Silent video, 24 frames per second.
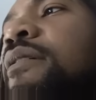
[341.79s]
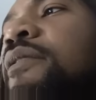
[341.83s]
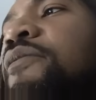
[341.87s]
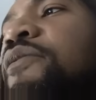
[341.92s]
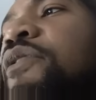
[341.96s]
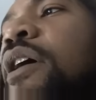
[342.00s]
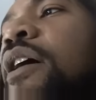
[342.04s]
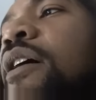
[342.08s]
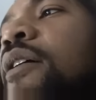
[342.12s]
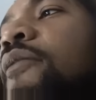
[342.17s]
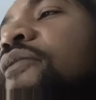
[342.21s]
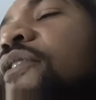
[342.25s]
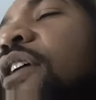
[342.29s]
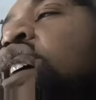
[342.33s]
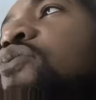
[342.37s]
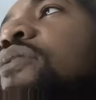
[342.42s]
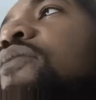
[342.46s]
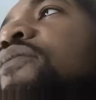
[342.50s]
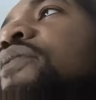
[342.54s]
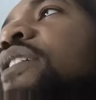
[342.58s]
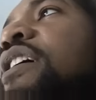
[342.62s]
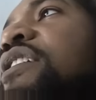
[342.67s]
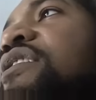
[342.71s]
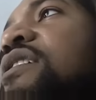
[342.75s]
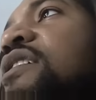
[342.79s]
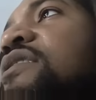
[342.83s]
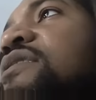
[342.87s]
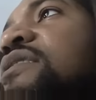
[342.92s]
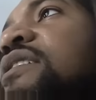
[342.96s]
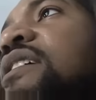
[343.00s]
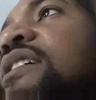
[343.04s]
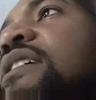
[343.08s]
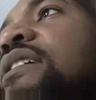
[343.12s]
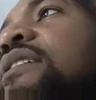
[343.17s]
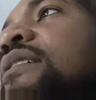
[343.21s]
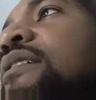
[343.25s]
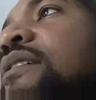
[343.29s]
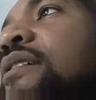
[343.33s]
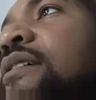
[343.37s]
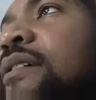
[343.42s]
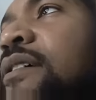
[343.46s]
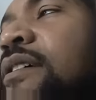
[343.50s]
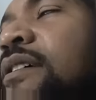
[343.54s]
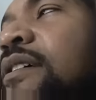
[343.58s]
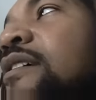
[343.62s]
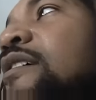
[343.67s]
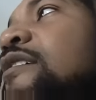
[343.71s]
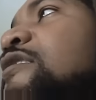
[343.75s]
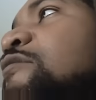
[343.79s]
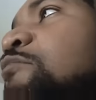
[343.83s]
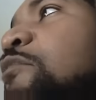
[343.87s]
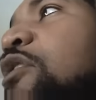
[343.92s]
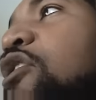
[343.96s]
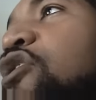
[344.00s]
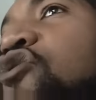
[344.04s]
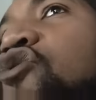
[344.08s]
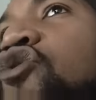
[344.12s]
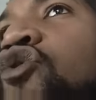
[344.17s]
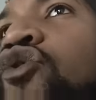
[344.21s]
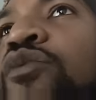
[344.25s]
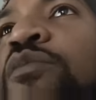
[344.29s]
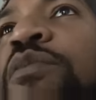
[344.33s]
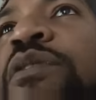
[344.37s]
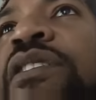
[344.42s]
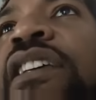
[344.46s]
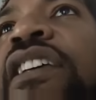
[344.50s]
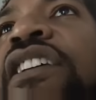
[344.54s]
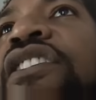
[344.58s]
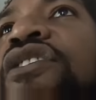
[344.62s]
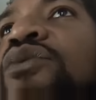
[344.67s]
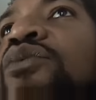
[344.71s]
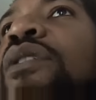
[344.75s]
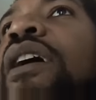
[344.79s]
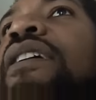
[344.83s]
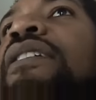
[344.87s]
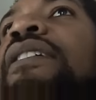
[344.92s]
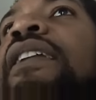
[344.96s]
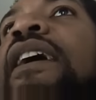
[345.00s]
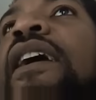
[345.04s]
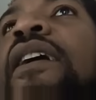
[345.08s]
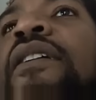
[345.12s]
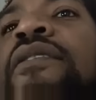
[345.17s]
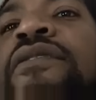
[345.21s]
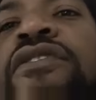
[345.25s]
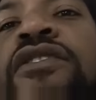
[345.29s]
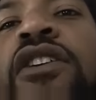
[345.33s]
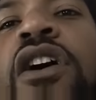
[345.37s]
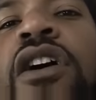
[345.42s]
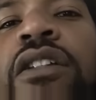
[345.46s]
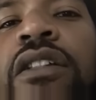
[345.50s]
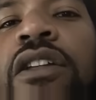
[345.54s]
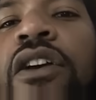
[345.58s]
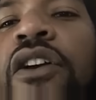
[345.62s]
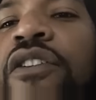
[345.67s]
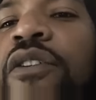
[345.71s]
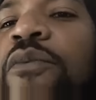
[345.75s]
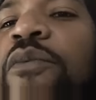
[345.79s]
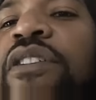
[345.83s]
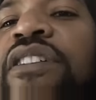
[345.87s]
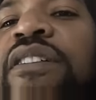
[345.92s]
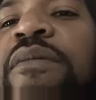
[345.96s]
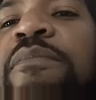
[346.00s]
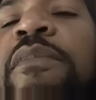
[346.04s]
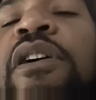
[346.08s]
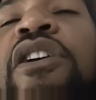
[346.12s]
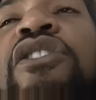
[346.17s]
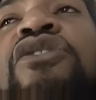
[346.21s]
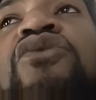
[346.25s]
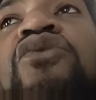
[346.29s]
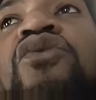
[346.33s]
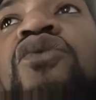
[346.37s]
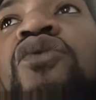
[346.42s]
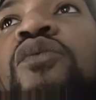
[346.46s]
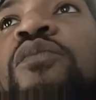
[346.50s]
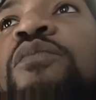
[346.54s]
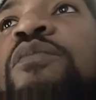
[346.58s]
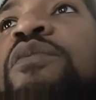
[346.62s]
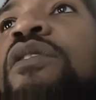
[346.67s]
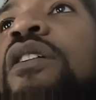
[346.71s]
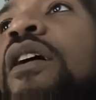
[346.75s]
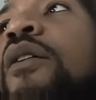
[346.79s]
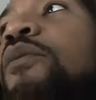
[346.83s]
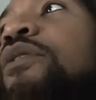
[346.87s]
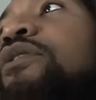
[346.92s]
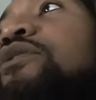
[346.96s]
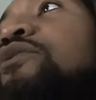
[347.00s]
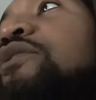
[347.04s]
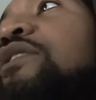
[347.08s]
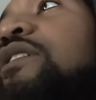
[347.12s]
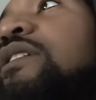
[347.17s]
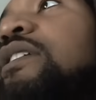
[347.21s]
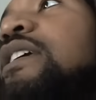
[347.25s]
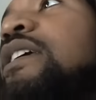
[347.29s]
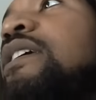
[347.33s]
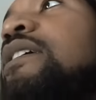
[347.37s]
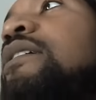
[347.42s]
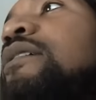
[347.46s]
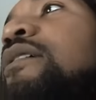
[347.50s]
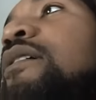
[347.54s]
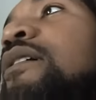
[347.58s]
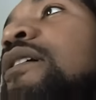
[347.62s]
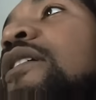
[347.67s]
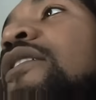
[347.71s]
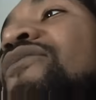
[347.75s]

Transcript: If y'all follow Twitbase, I seen it's mushroom season right now. Start learning what your mushrooms are, what you can eat.